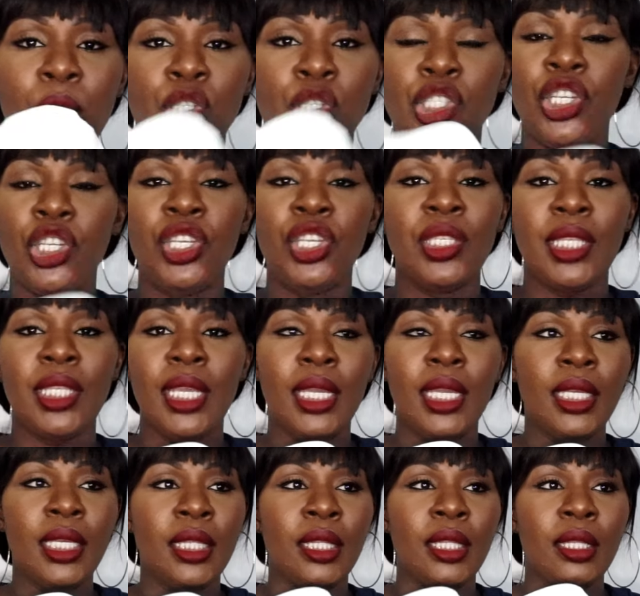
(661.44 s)
was I
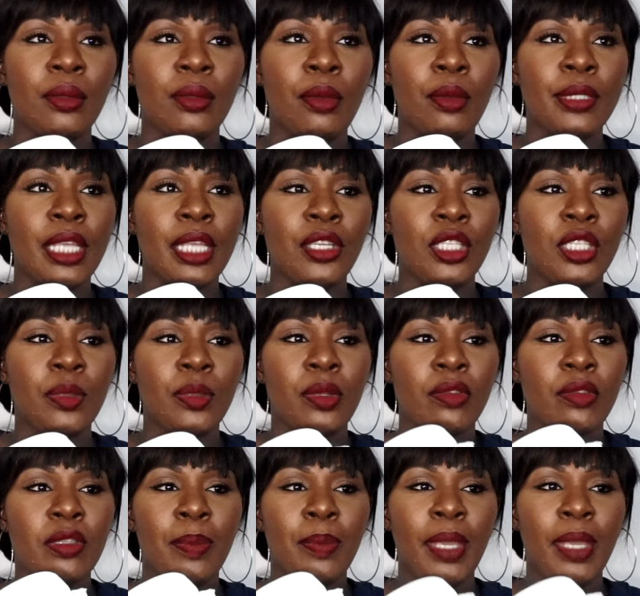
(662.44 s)
using when I
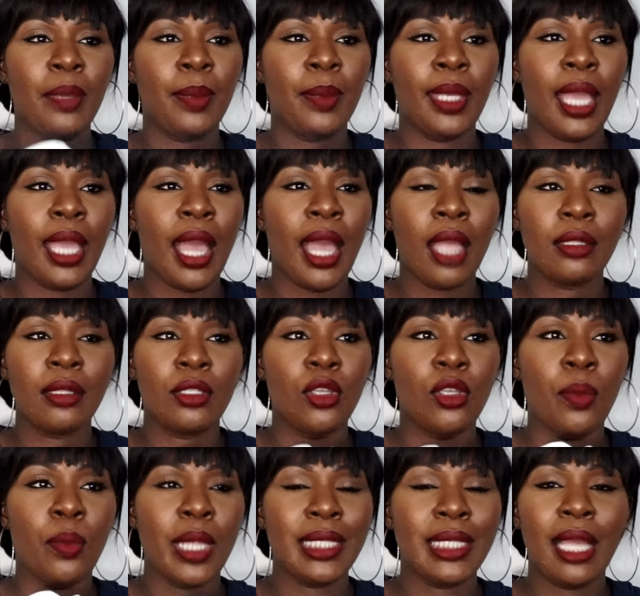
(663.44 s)
was a baby? I had so
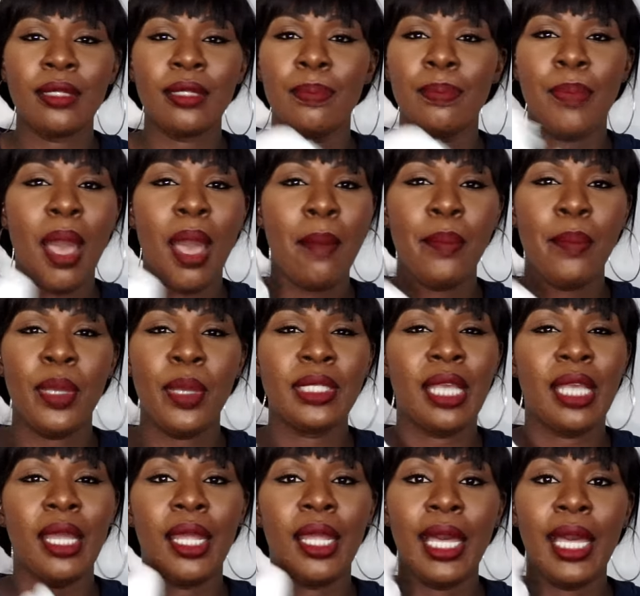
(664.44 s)
much. I had Pampers,
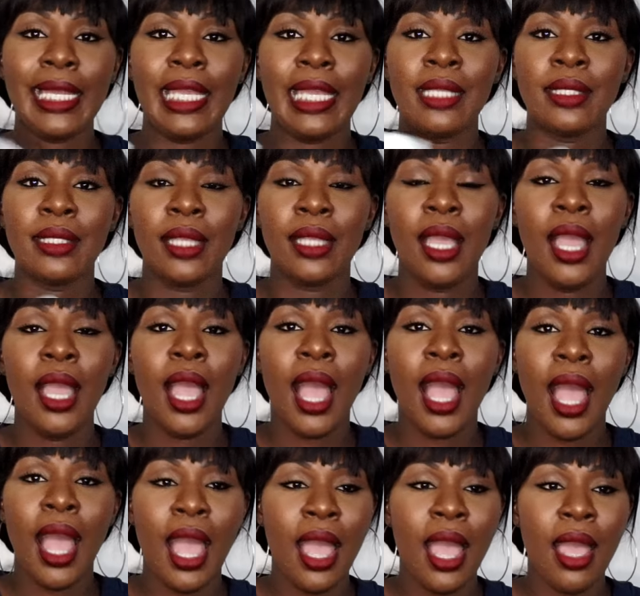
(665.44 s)
I had Huggies.
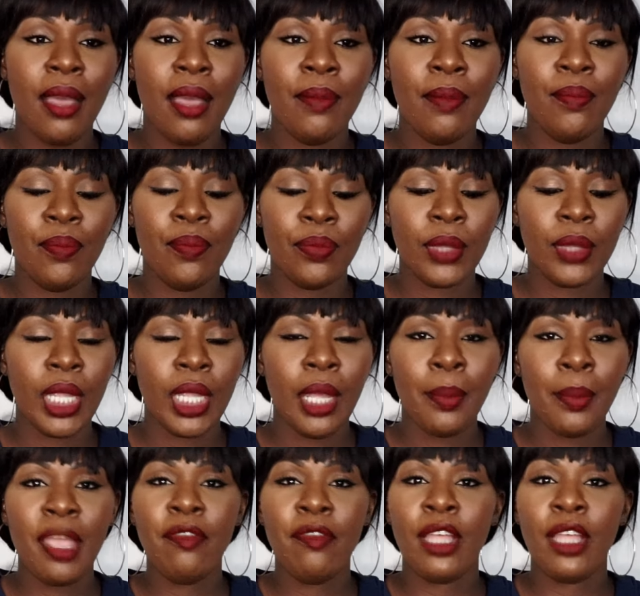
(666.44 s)

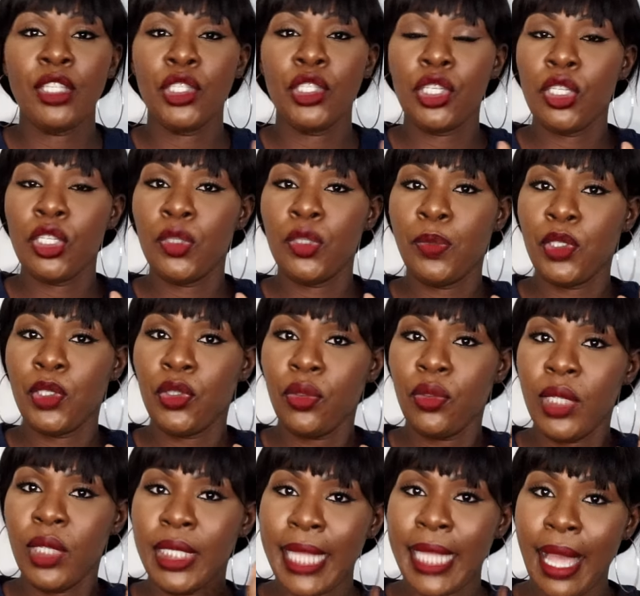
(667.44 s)
But if I had to choose
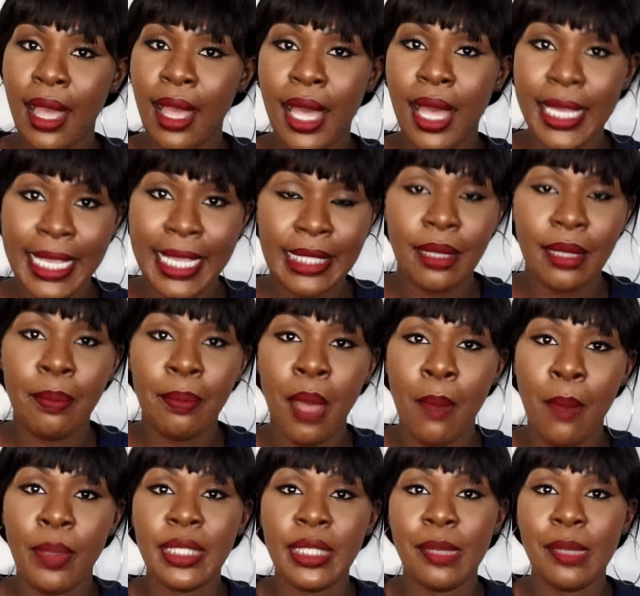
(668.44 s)
between Huggies and
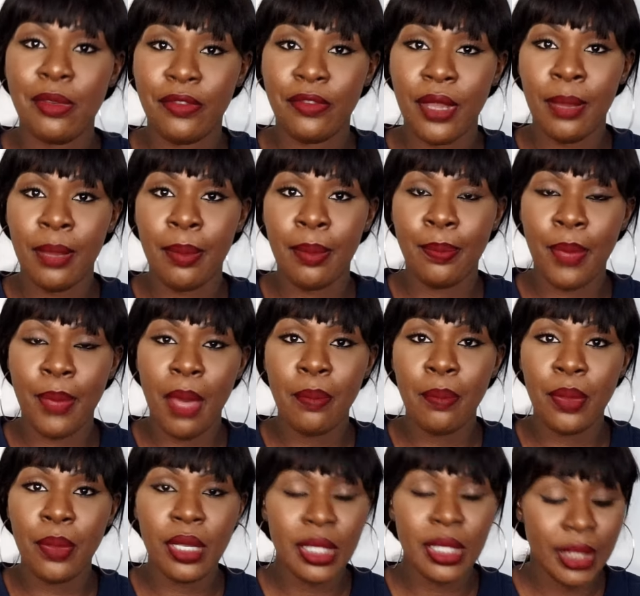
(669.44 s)
Pampers, I prefer
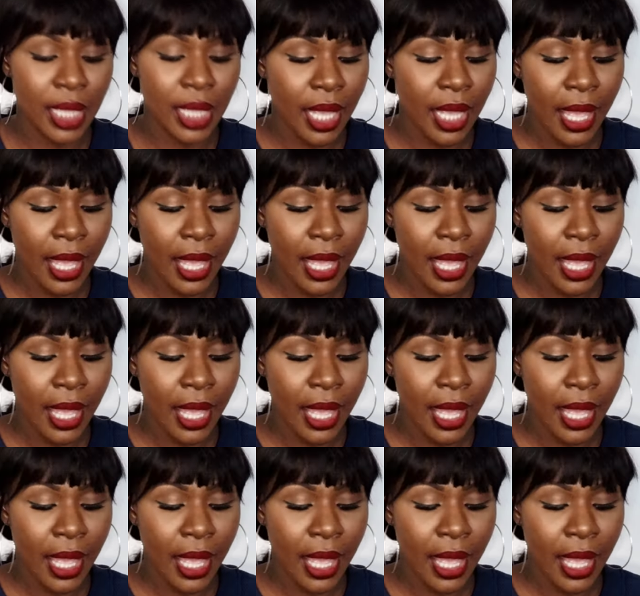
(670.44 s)
Pampers.